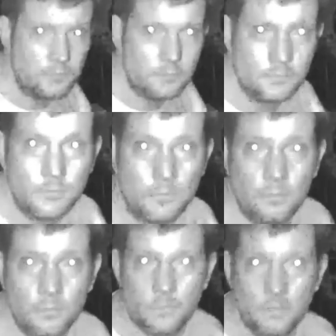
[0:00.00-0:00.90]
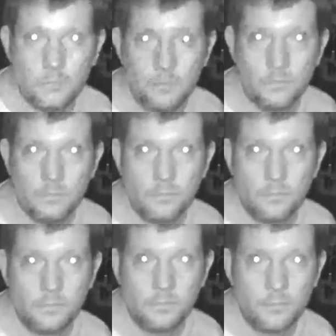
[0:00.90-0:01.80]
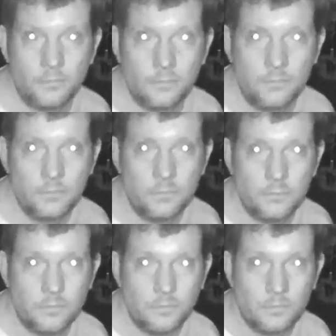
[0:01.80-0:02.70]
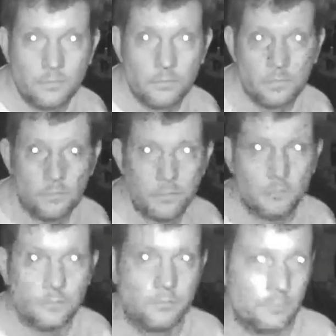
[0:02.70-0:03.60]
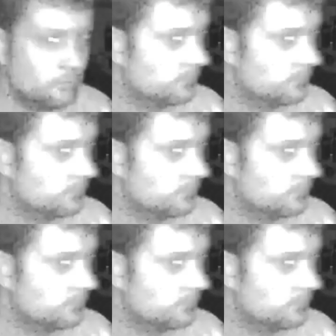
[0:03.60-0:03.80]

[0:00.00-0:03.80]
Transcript: I D someone, it's not really any use. So for a security